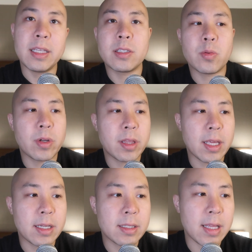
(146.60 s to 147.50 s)
these were
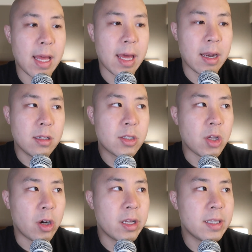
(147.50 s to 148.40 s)
things that
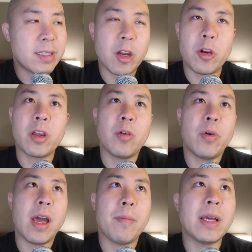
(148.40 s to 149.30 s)
started tearing
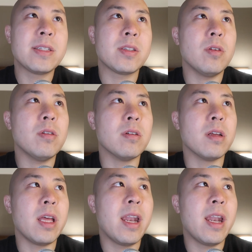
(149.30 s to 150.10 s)
away at my soul.